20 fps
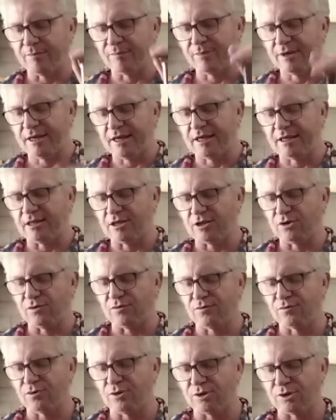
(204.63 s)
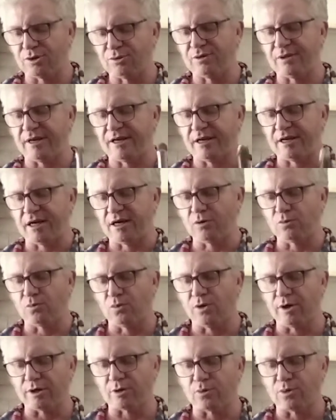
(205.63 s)
and then you've got to then
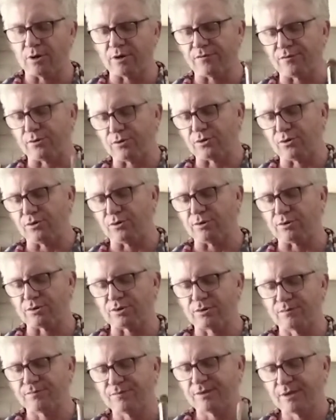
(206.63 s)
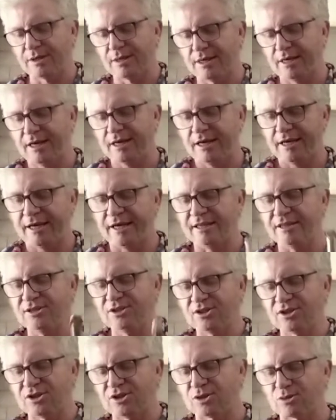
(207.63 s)
unwind quite a few coils. And this
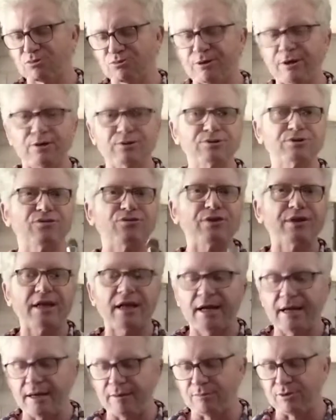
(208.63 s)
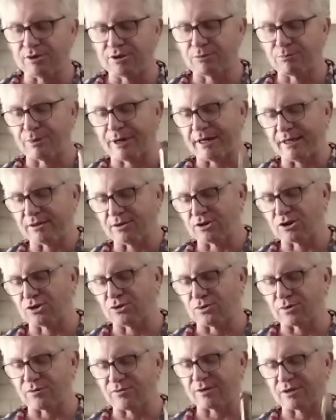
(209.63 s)
is relatively harmless, painless sort
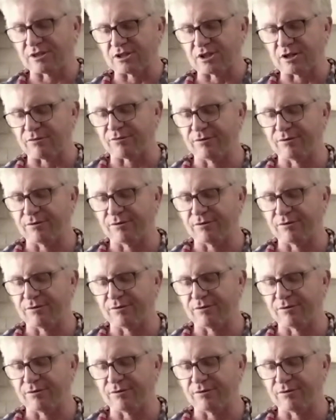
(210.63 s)
of stuff.